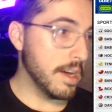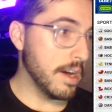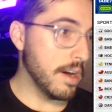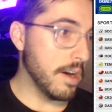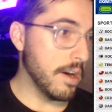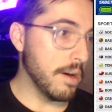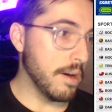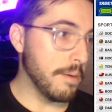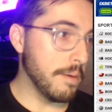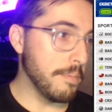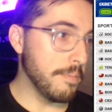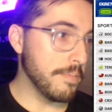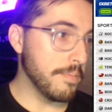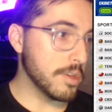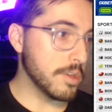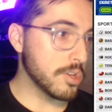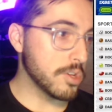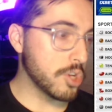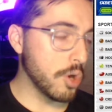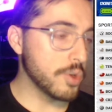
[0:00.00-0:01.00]

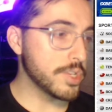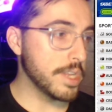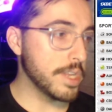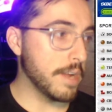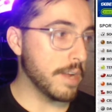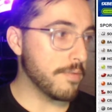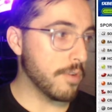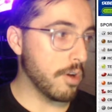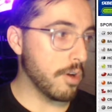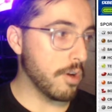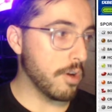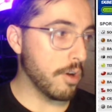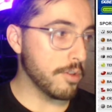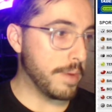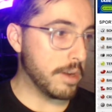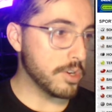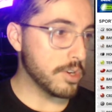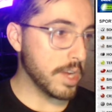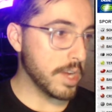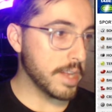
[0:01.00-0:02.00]
Ghost and Effort are the
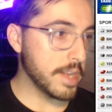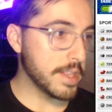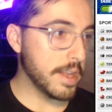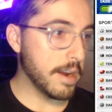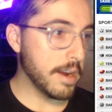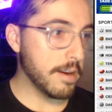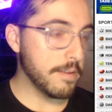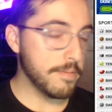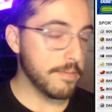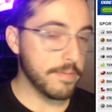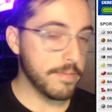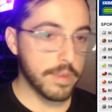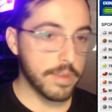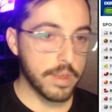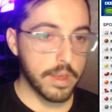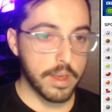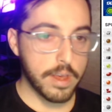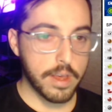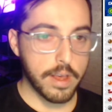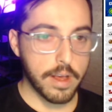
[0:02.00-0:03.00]
better side there.
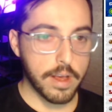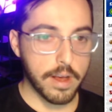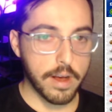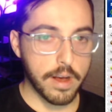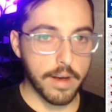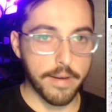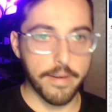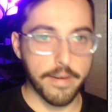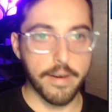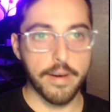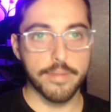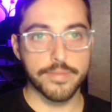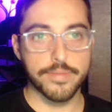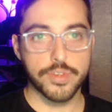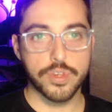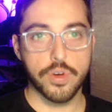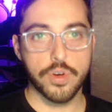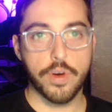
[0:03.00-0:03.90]
So I